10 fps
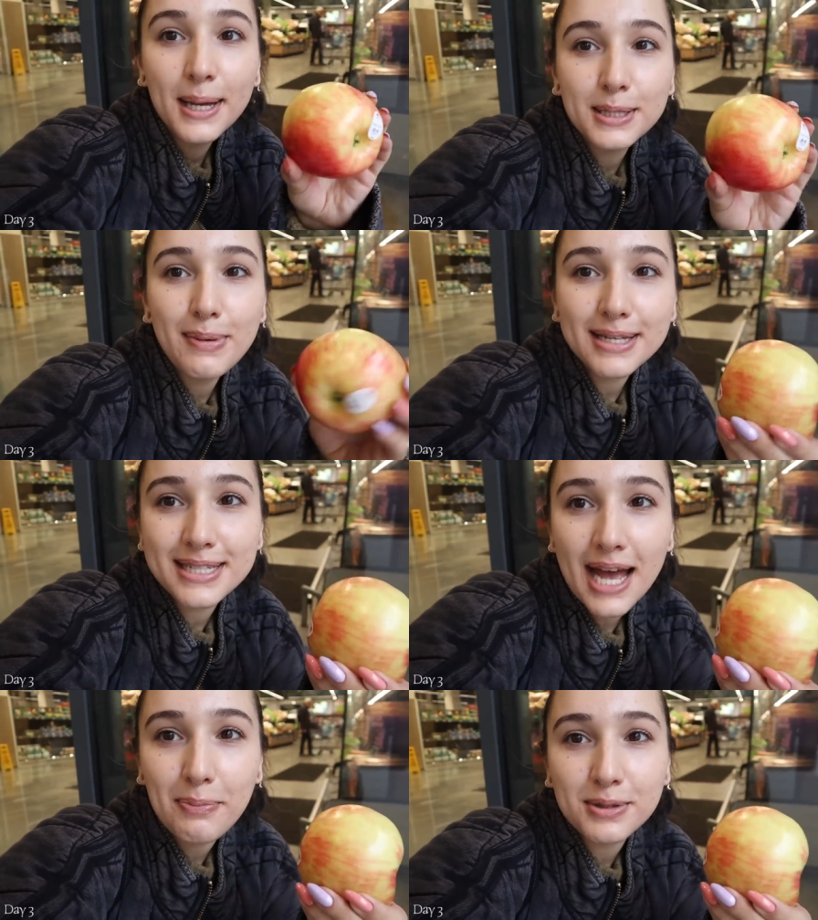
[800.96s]
the
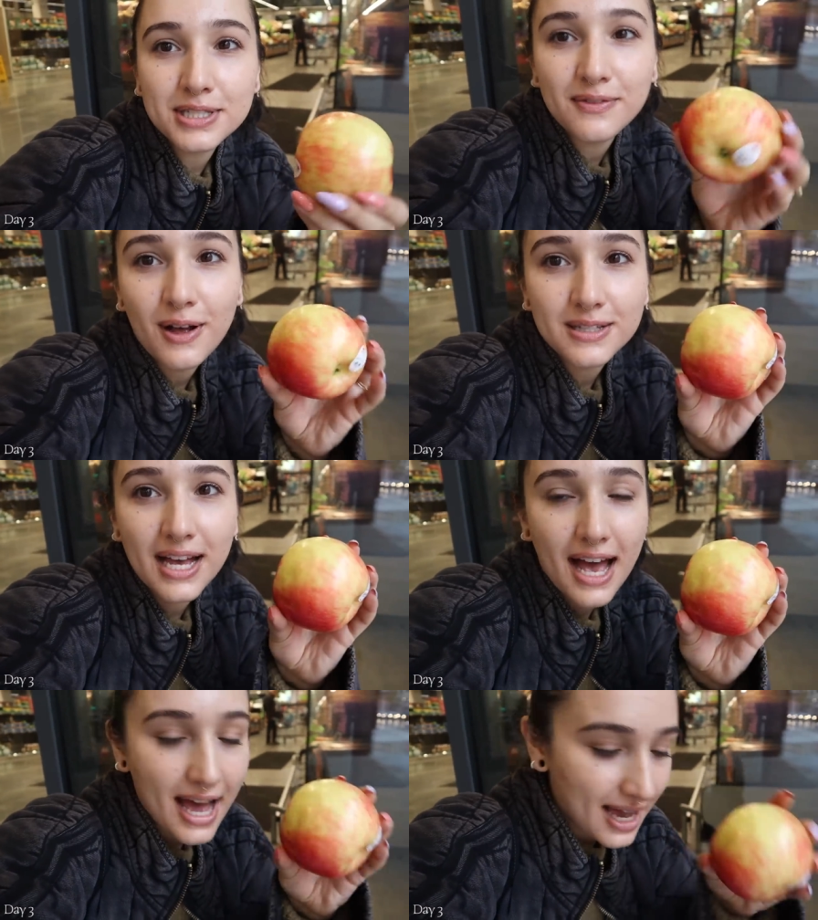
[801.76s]
best apples of all
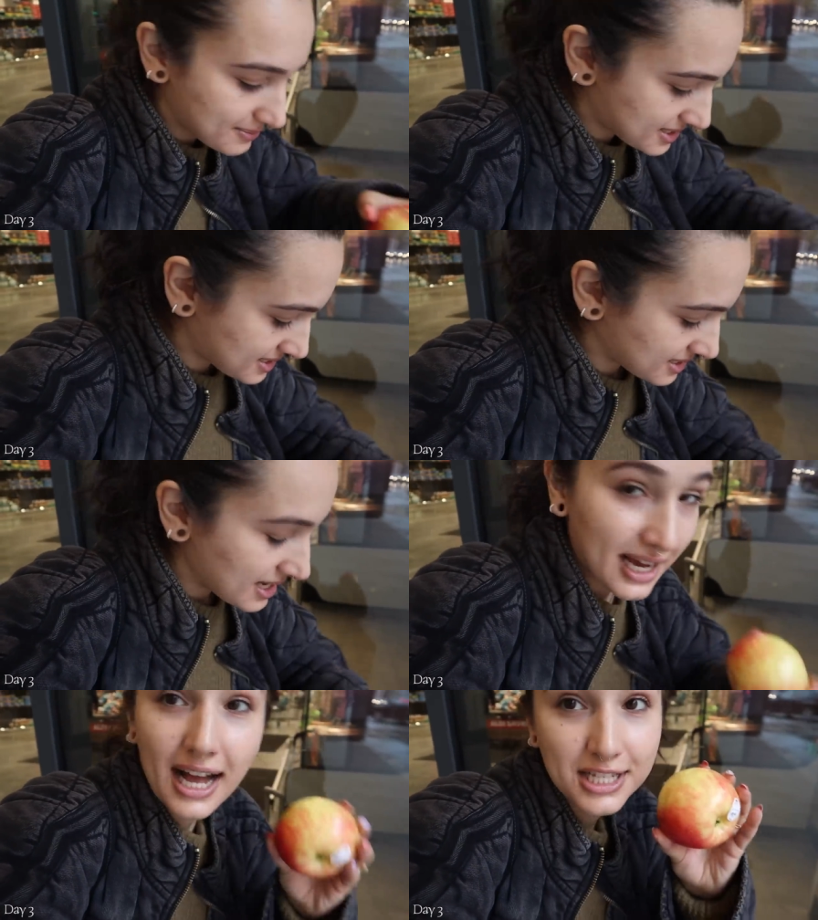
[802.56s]
times.
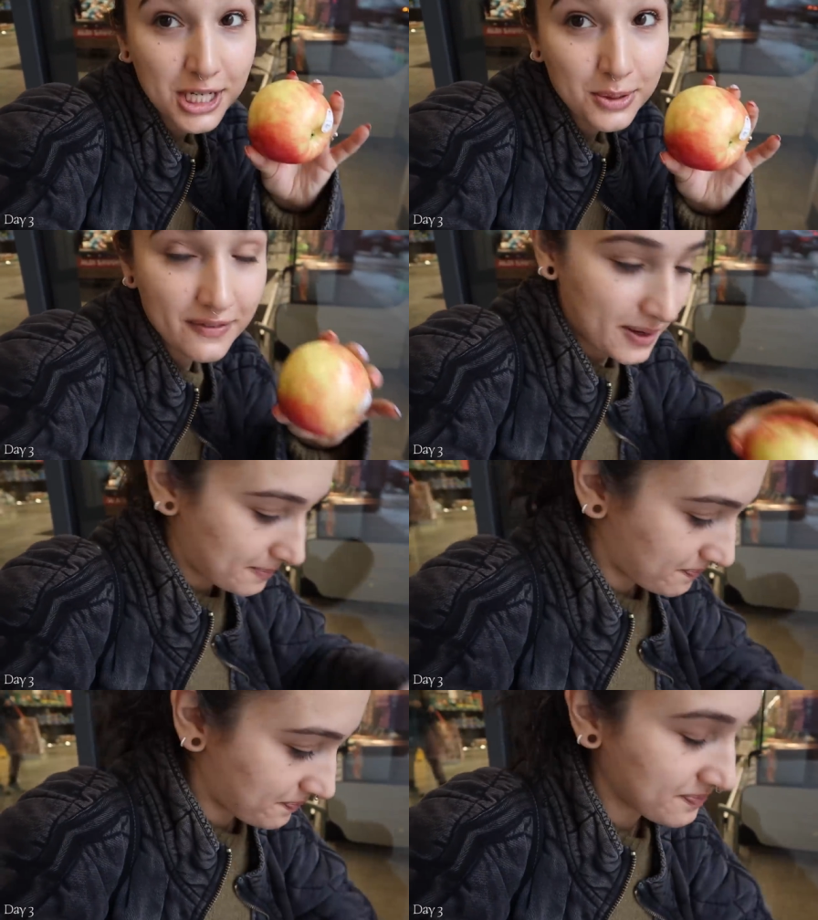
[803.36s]
I got two of them.
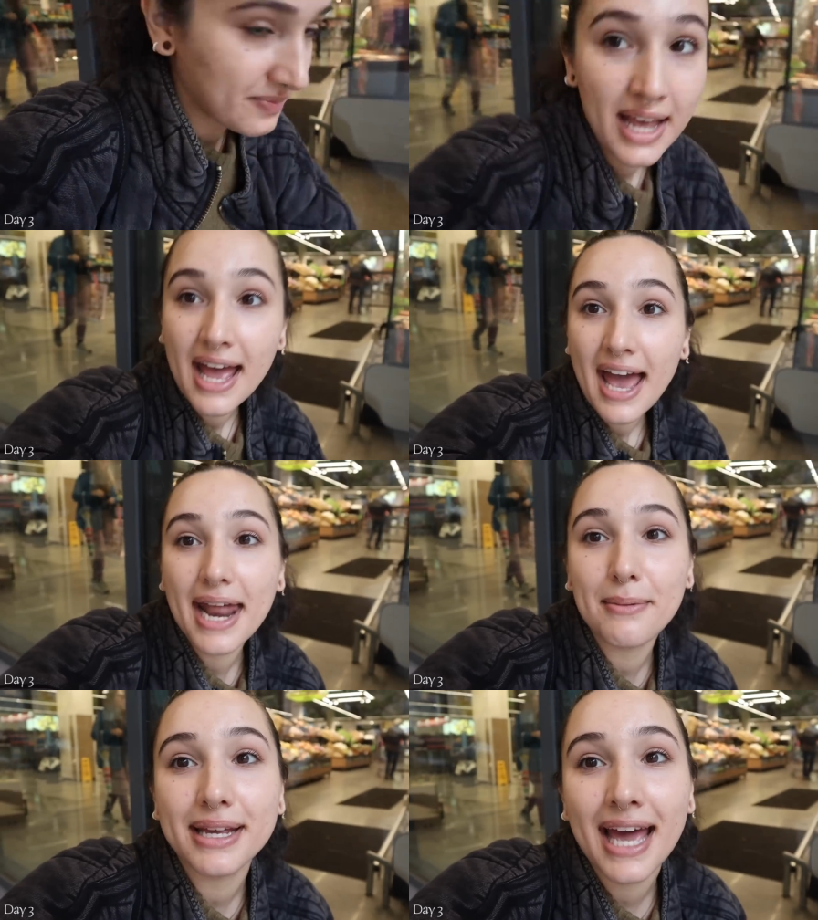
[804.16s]

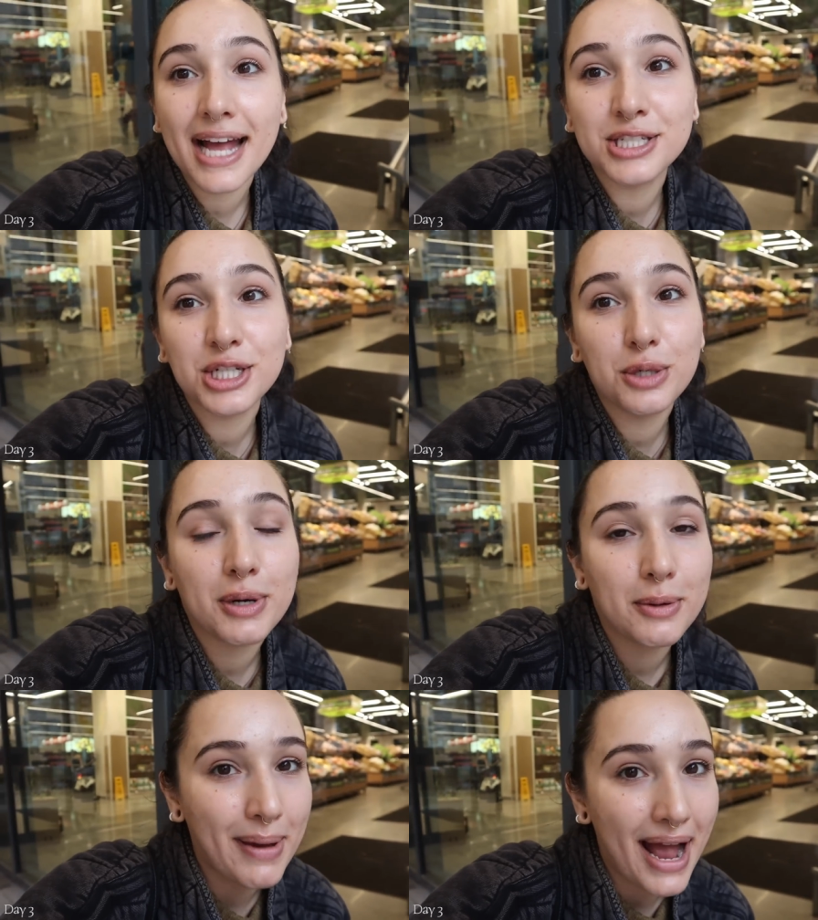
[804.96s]
And I'm gonna catch an
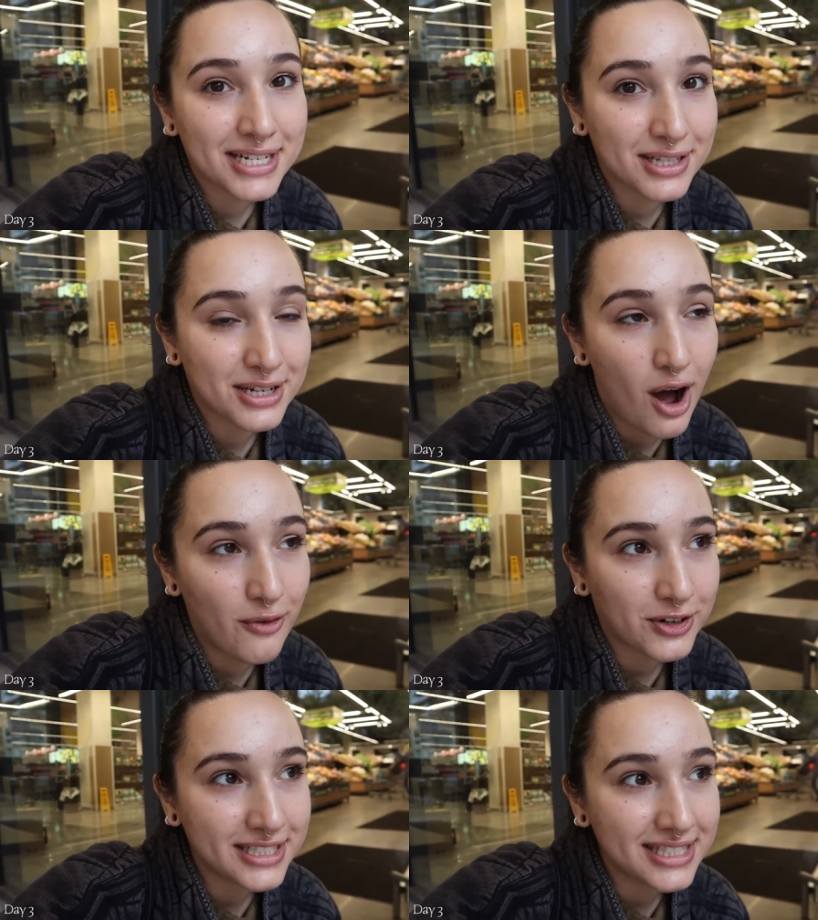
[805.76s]
Uber back to the
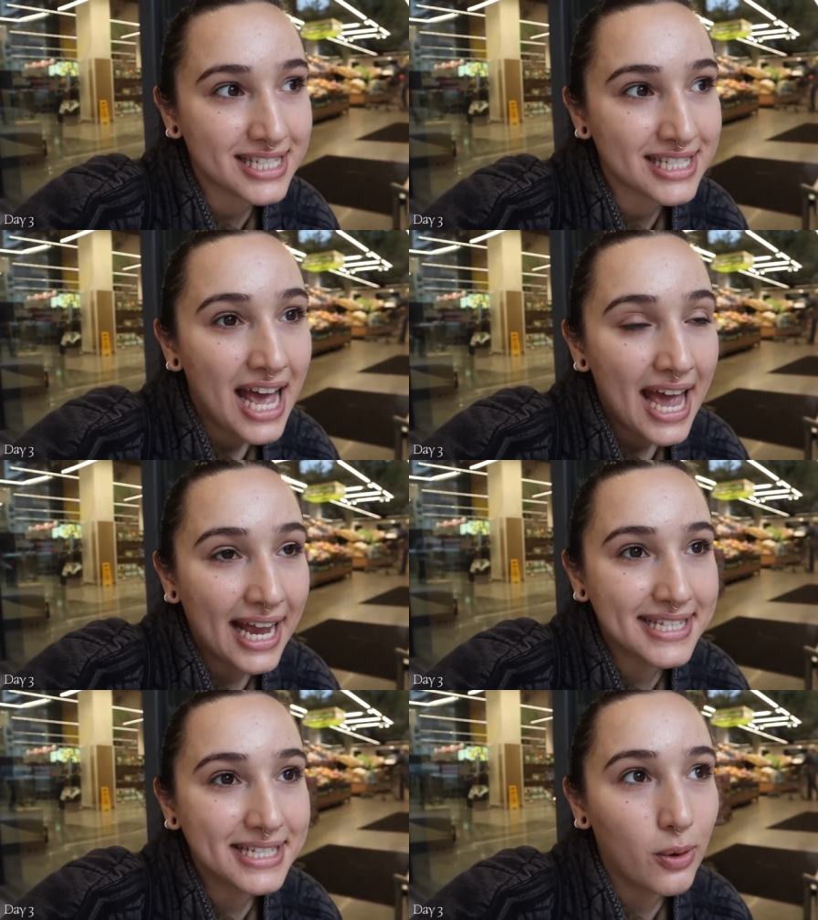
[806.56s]
conference.
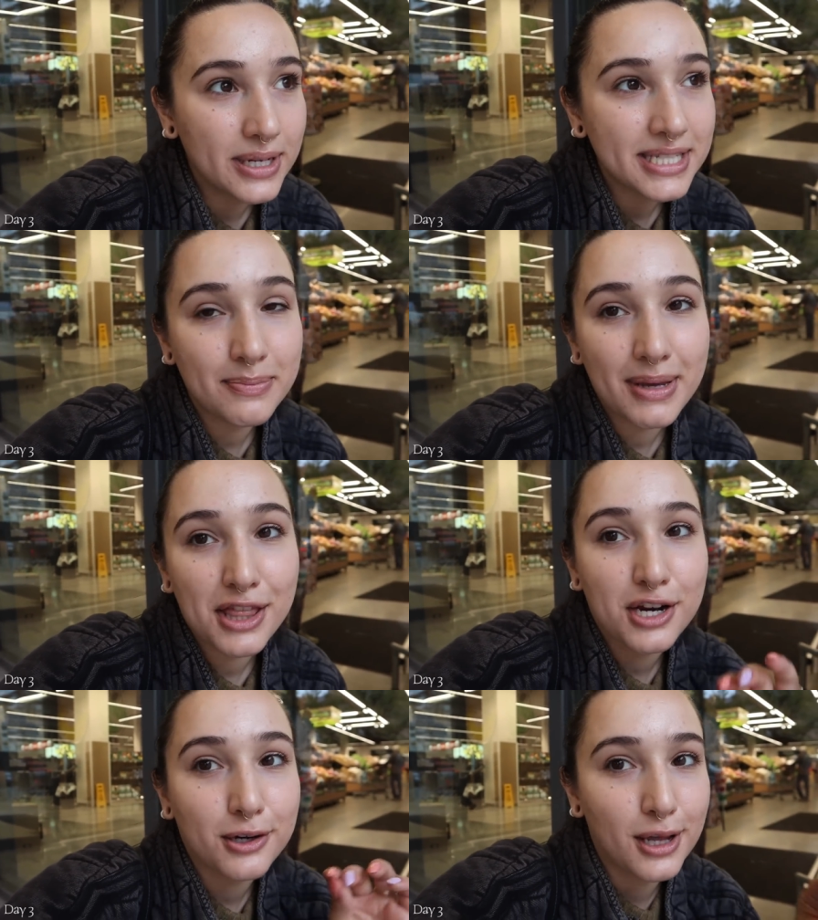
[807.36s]
It's going to
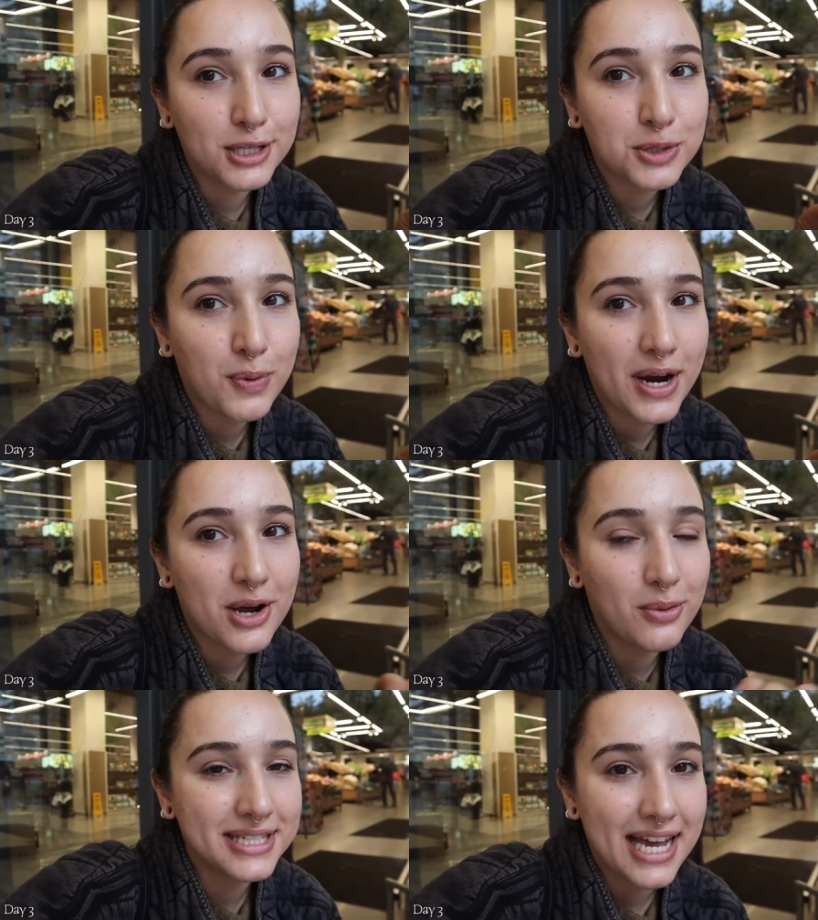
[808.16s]
be their lunch
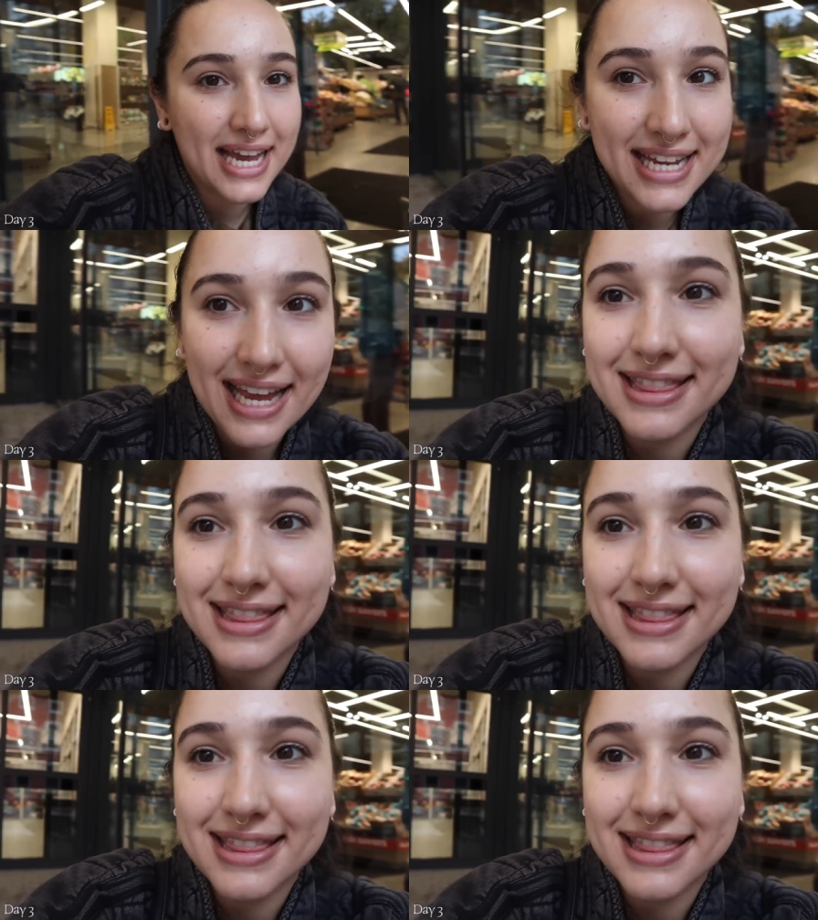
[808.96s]
break once I get